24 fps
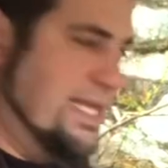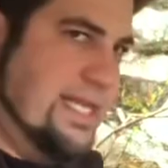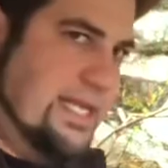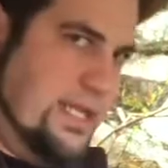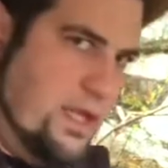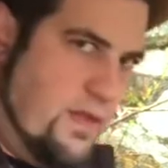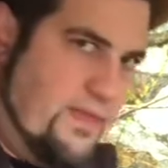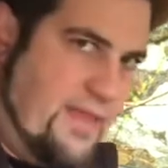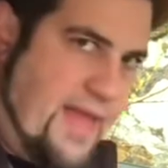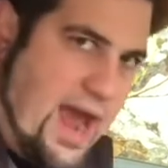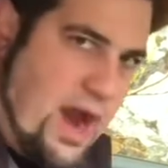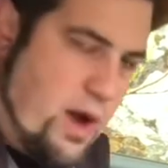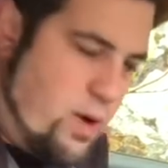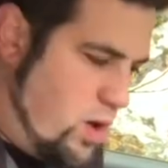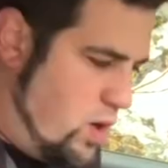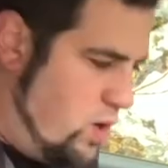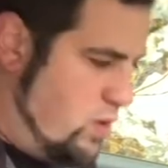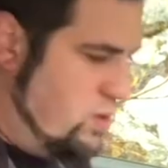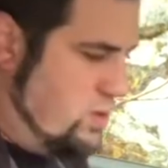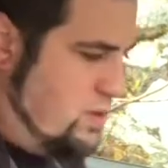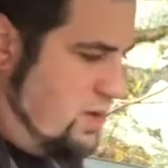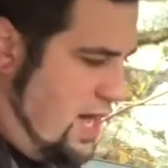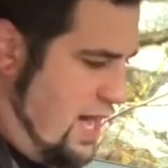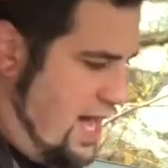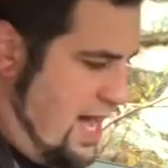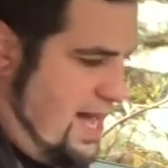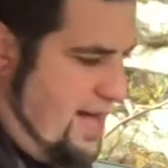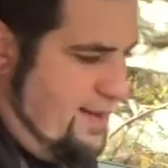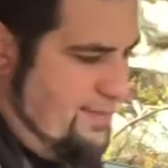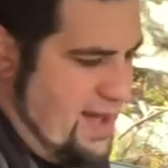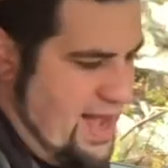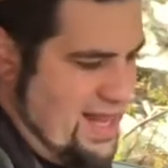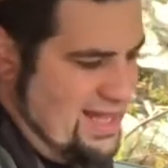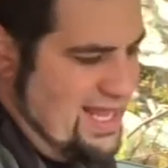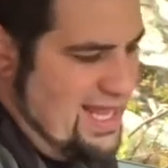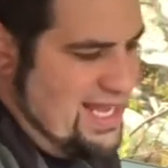narrow.
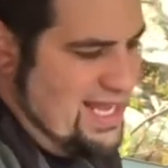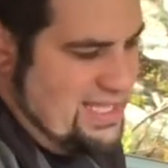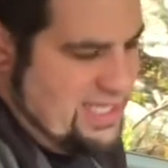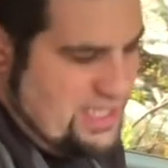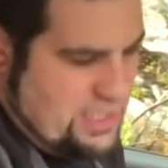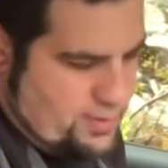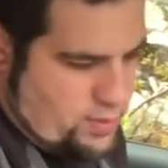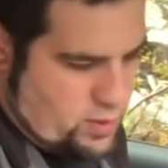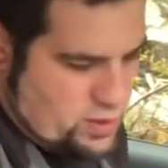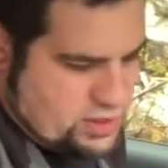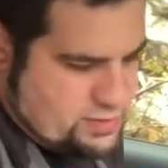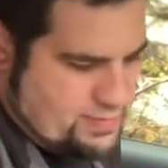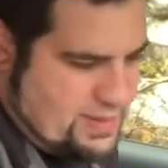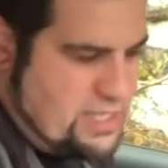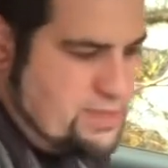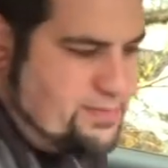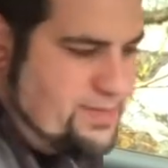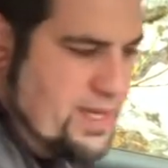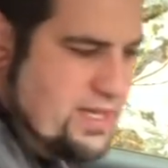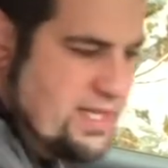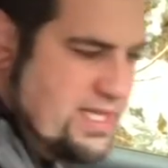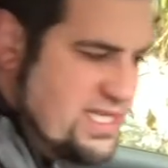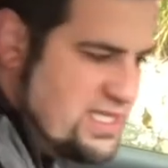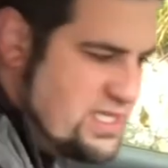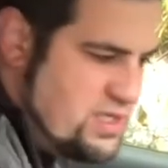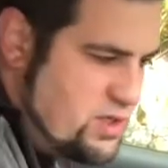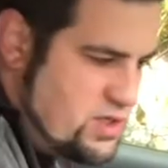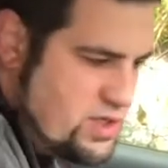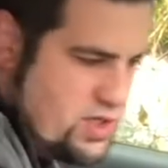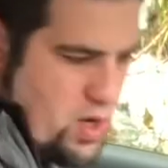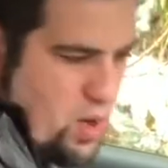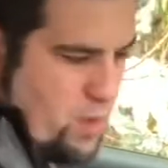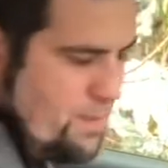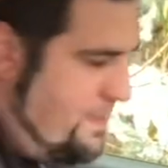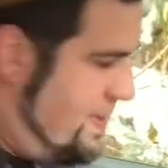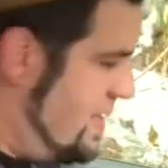I'd like a little more space, but at least there's
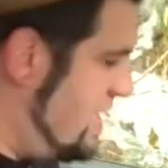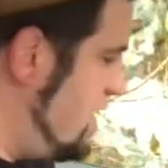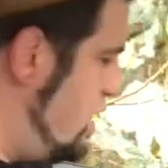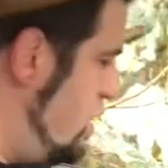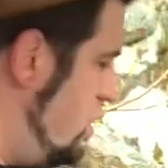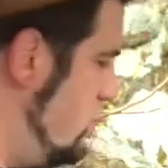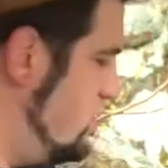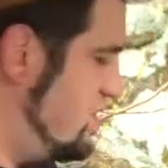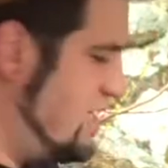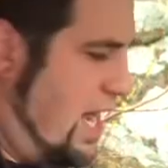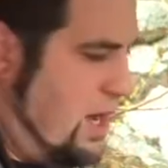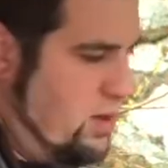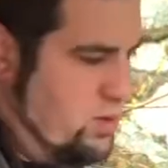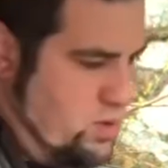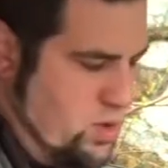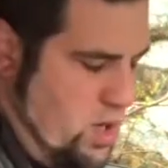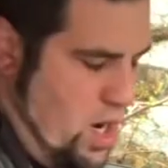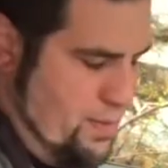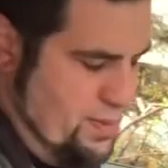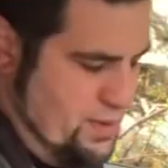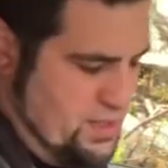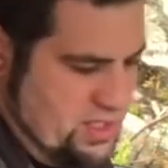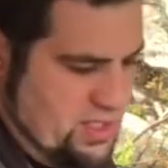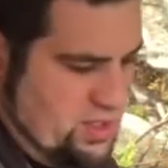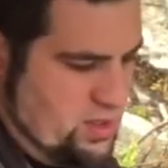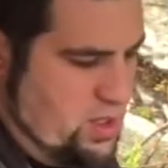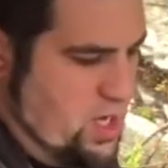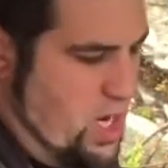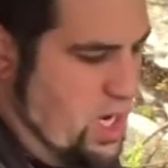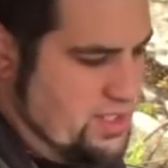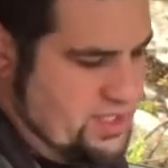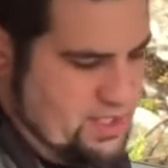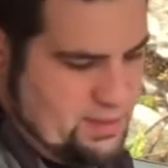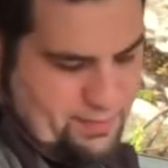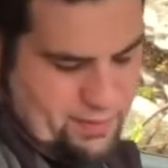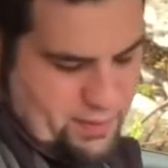no big, huge outcroppings here
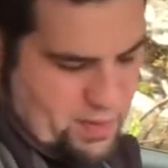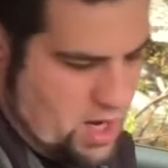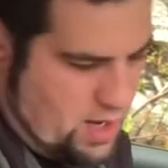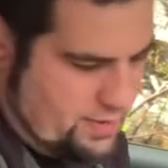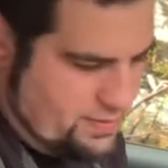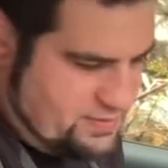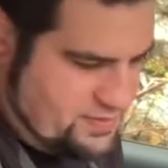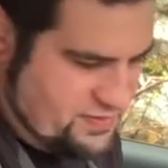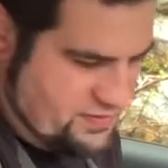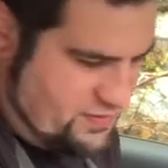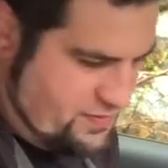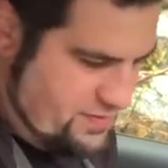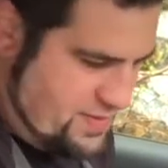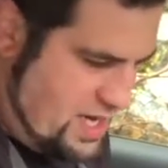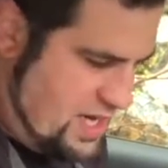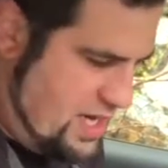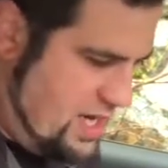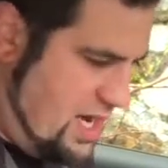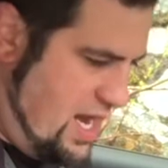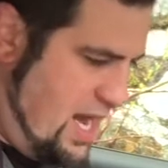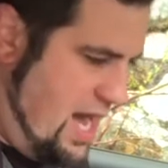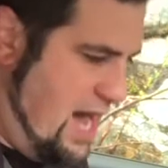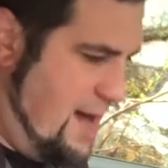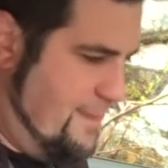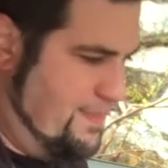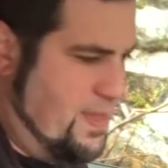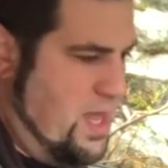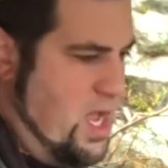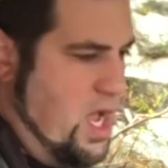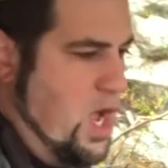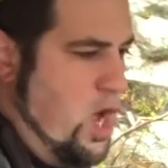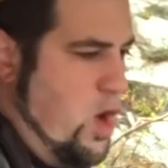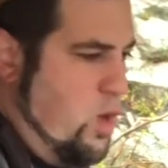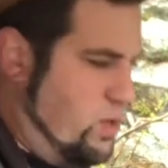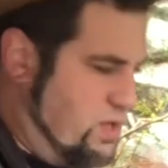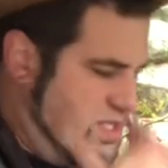causing problems for me.
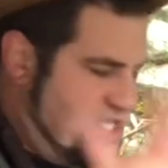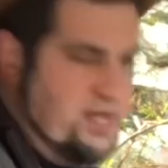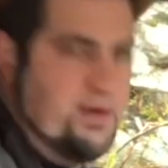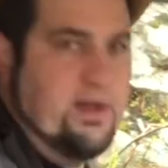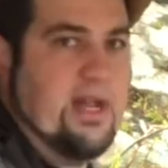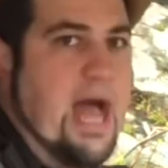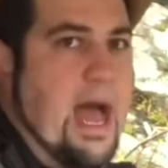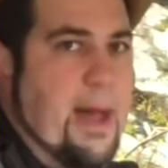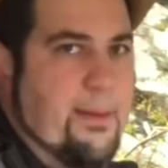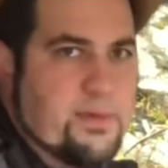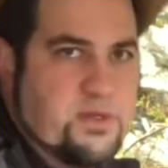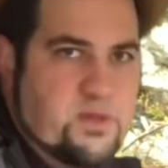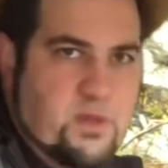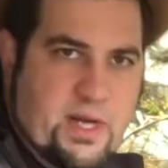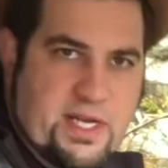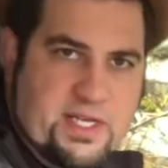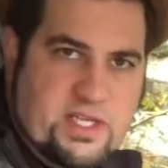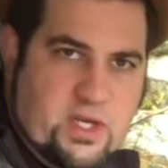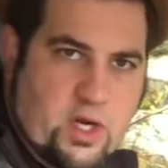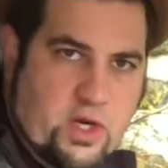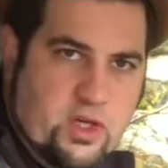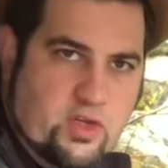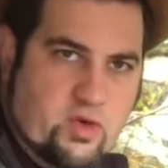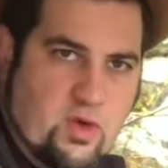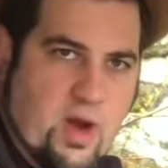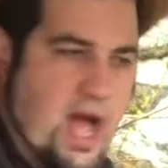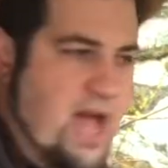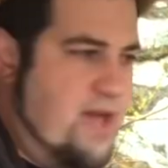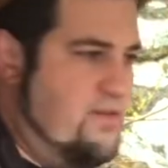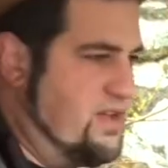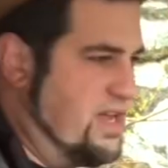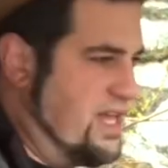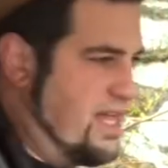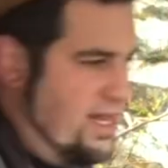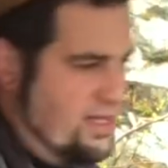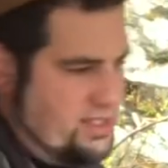We'll see what happens when I start
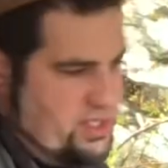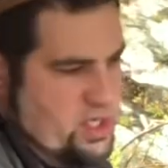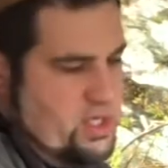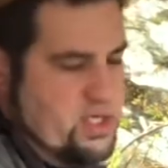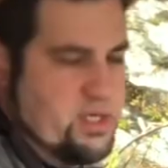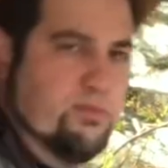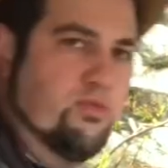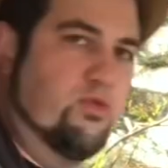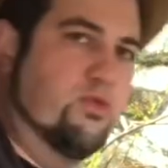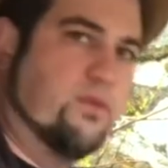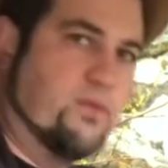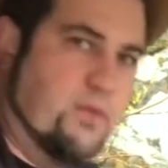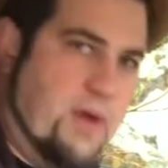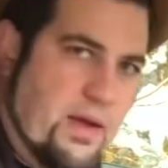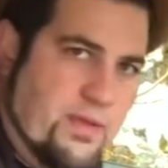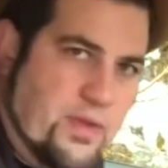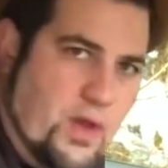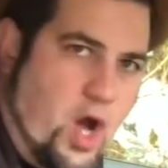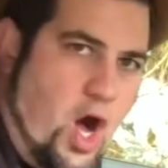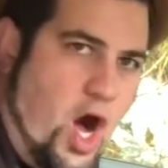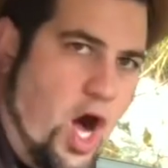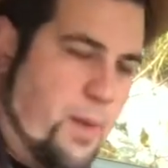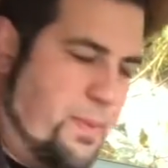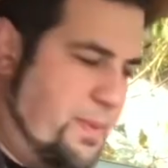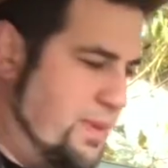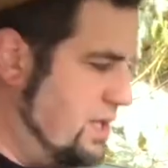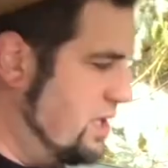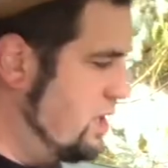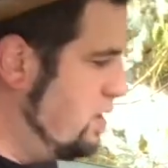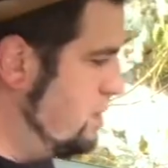driving and I start to move around the cockpit a little